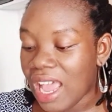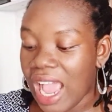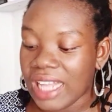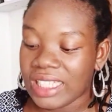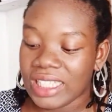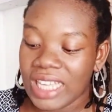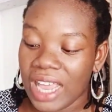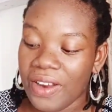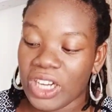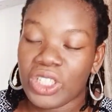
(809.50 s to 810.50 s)
And the
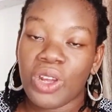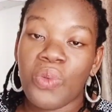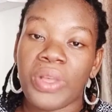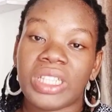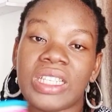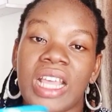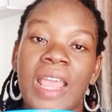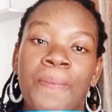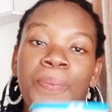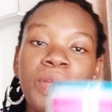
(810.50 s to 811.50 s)
direction with
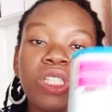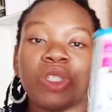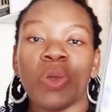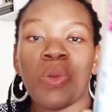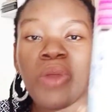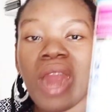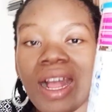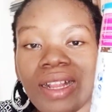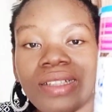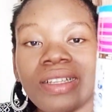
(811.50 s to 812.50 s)
a
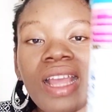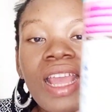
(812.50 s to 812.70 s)
pictorial